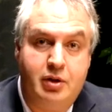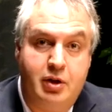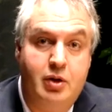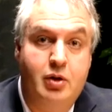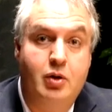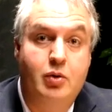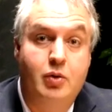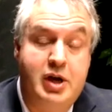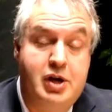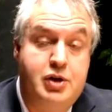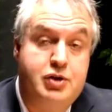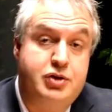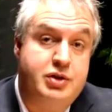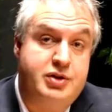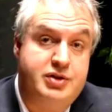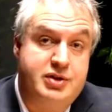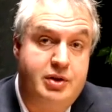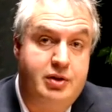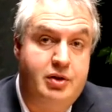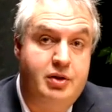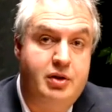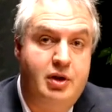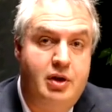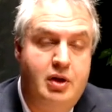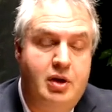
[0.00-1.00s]
You know, Asia is
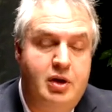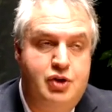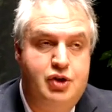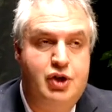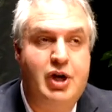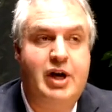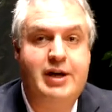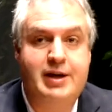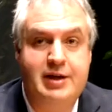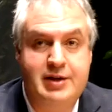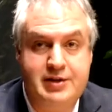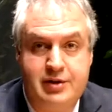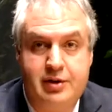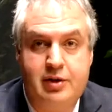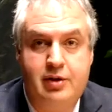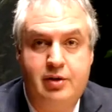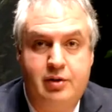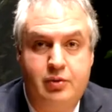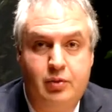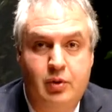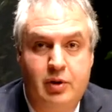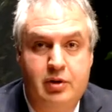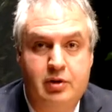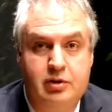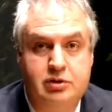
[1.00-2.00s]
a, China is a,
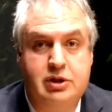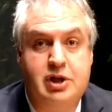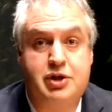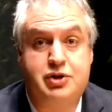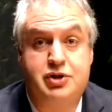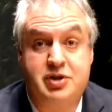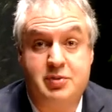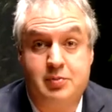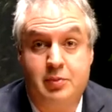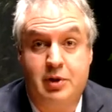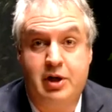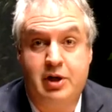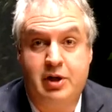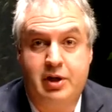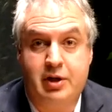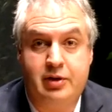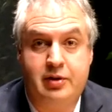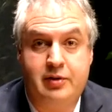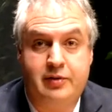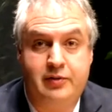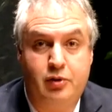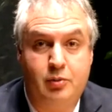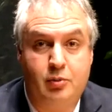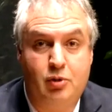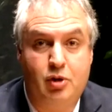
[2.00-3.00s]
one of the largest market
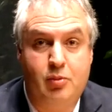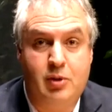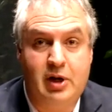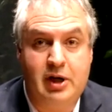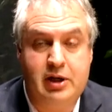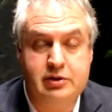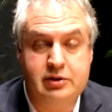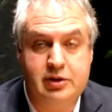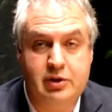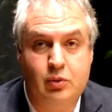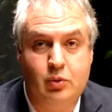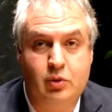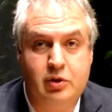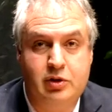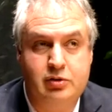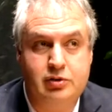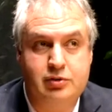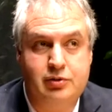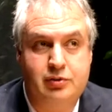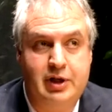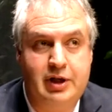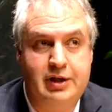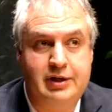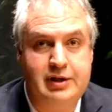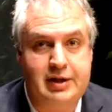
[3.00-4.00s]
for mobile in the
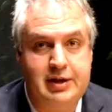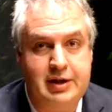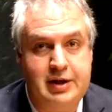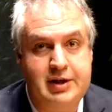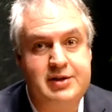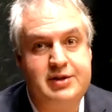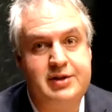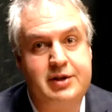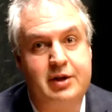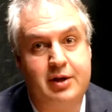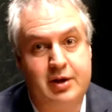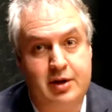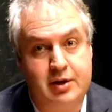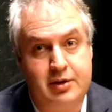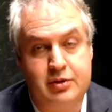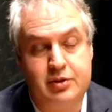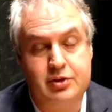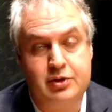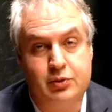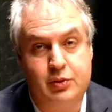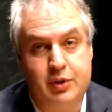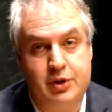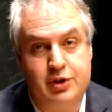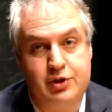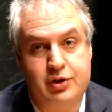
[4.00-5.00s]
world, right? And they're starting to
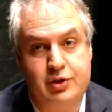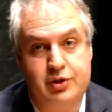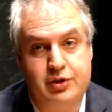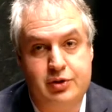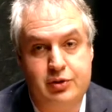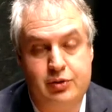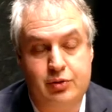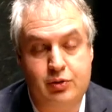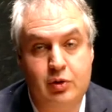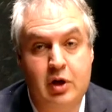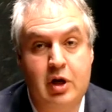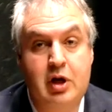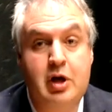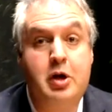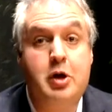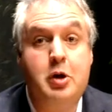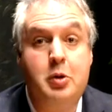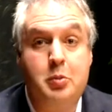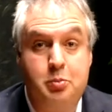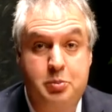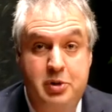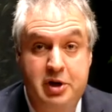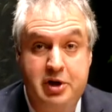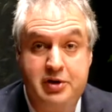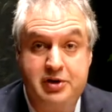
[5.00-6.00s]
switch into
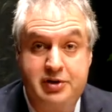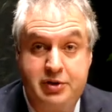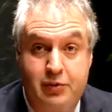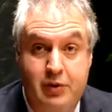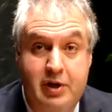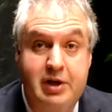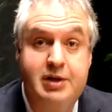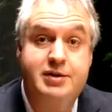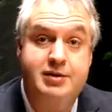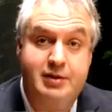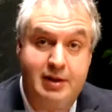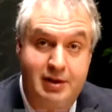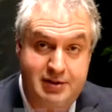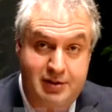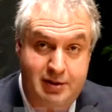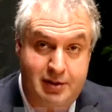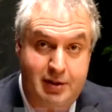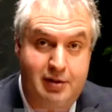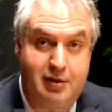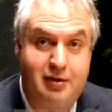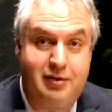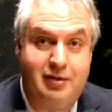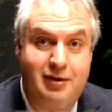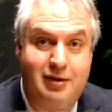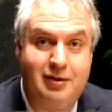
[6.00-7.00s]
bigger screens. That's
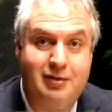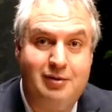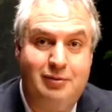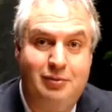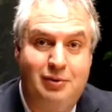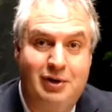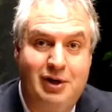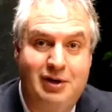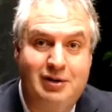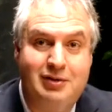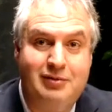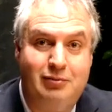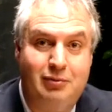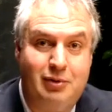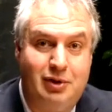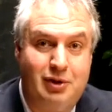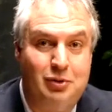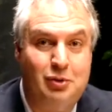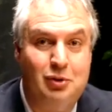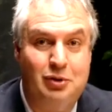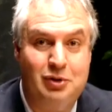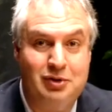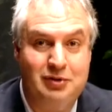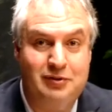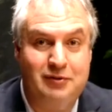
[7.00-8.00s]
another thing, right?
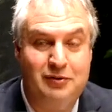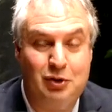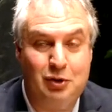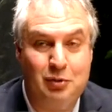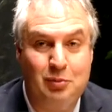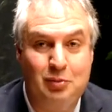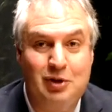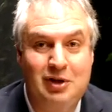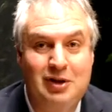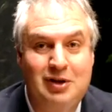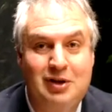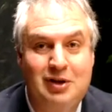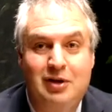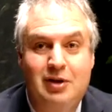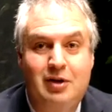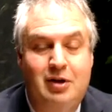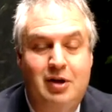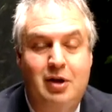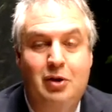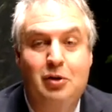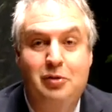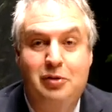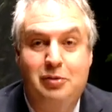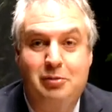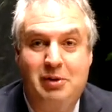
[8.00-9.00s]
yeah. From,
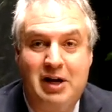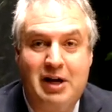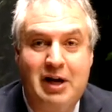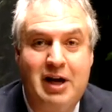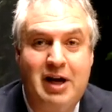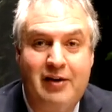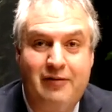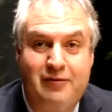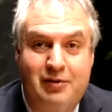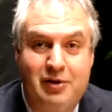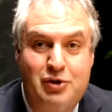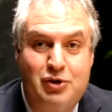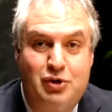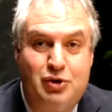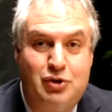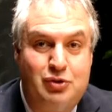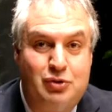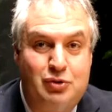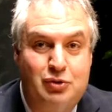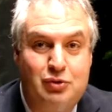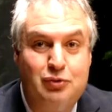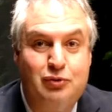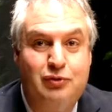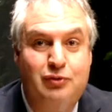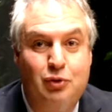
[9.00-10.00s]
you know, three and a half inch
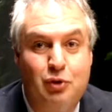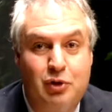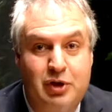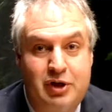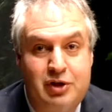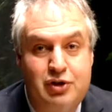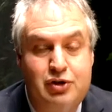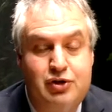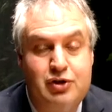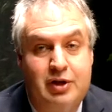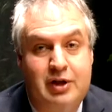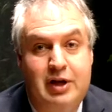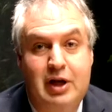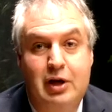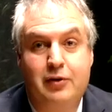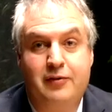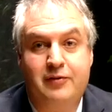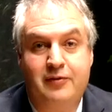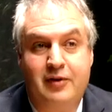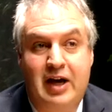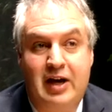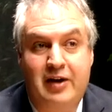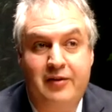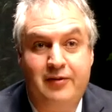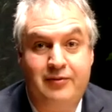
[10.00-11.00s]
to four inch, and now
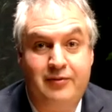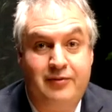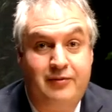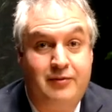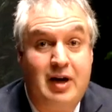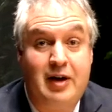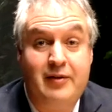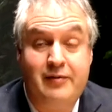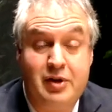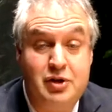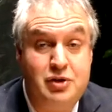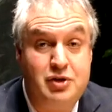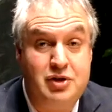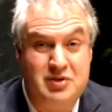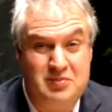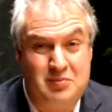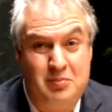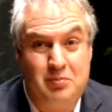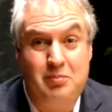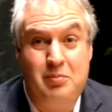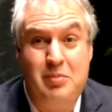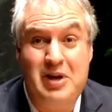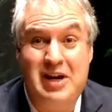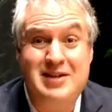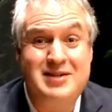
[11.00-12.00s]
five five is
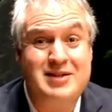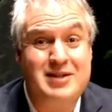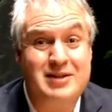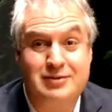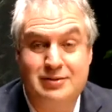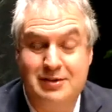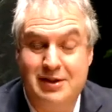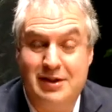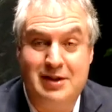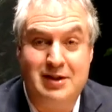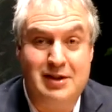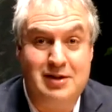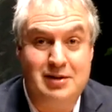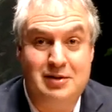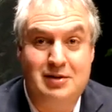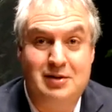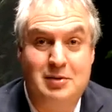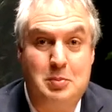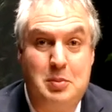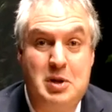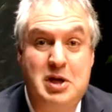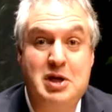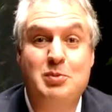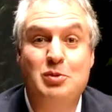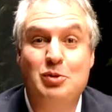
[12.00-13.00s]
basically the, the
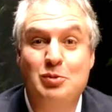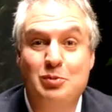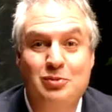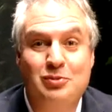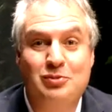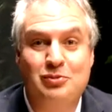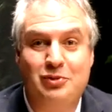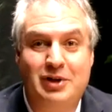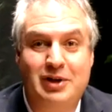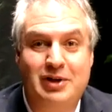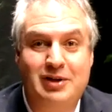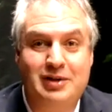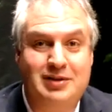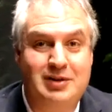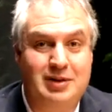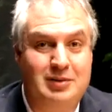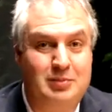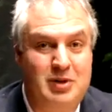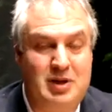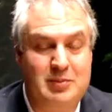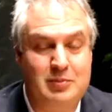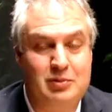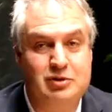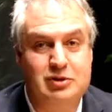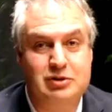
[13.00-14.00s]
minimum, right? And
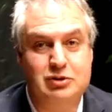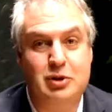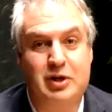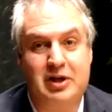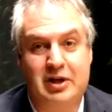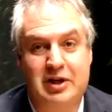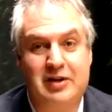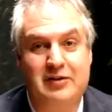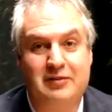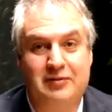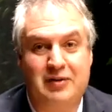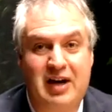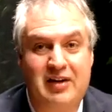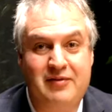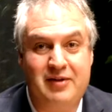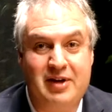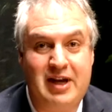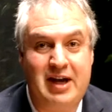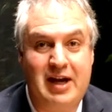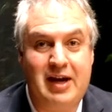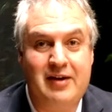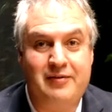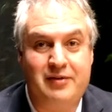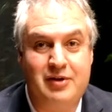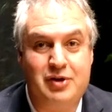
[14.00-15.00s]
people are looking at five and a
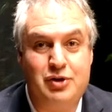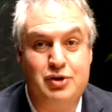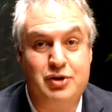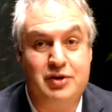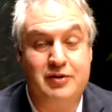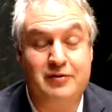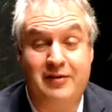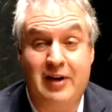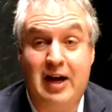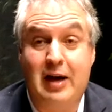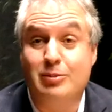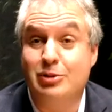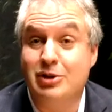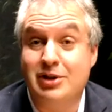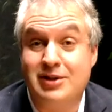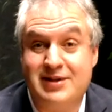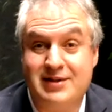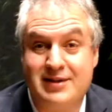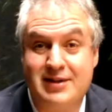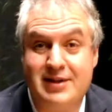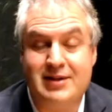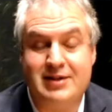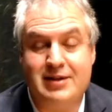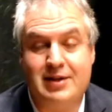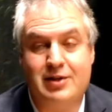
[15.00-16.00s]
half inch and phablets,
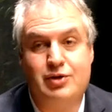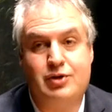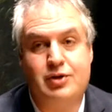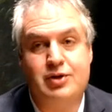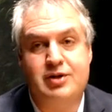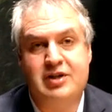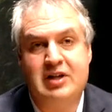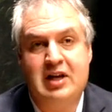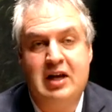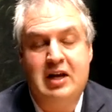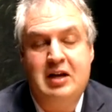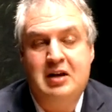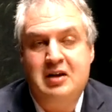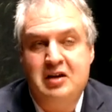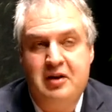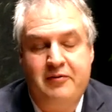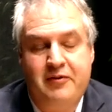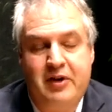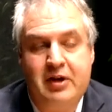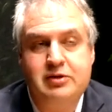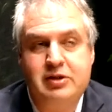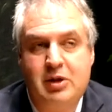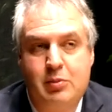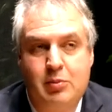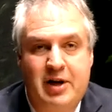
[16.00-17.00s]
six inches. And
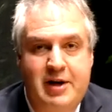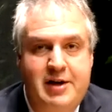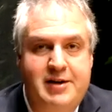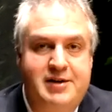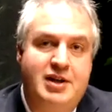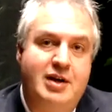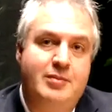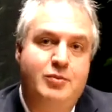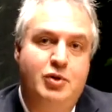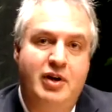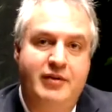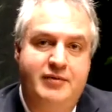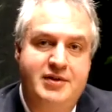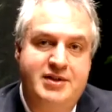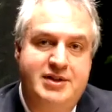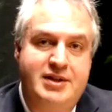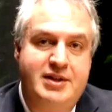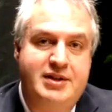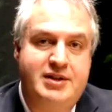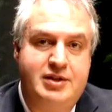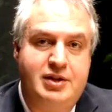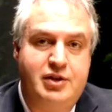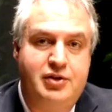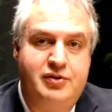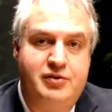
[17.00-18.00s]
frankly, by the time you have a
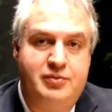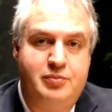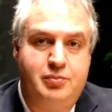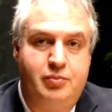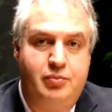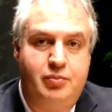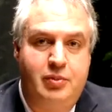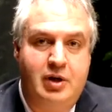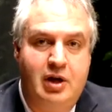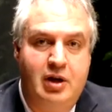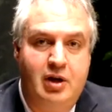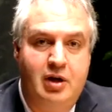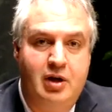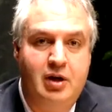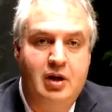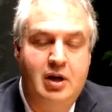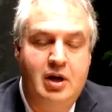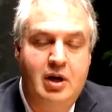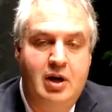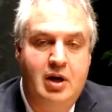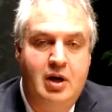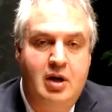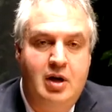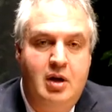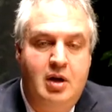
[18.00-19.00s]
six inch uh,
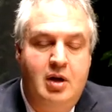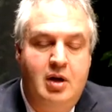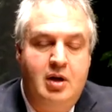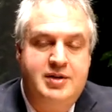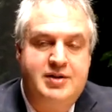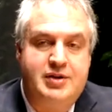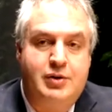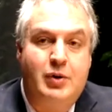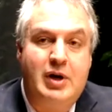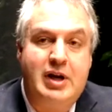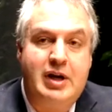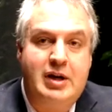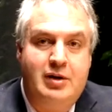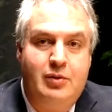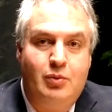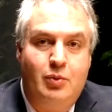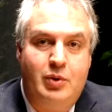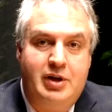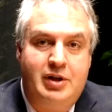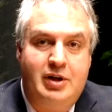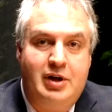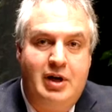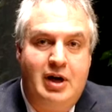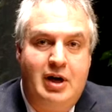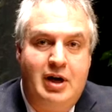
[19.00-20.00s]
screen
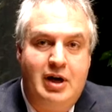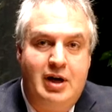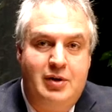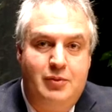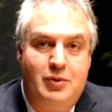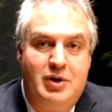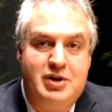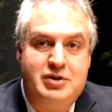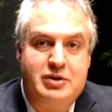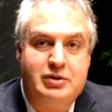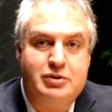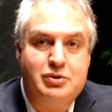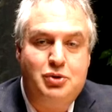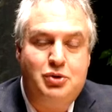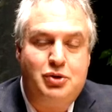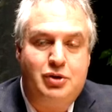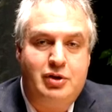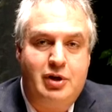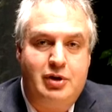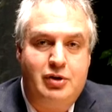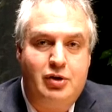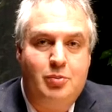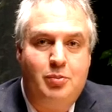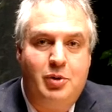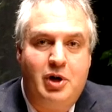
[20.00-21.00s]
with high resolution
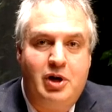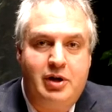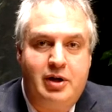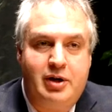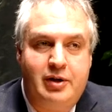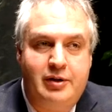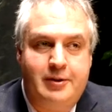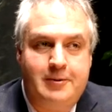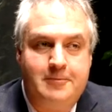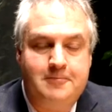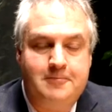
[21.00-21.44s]
in your pocket.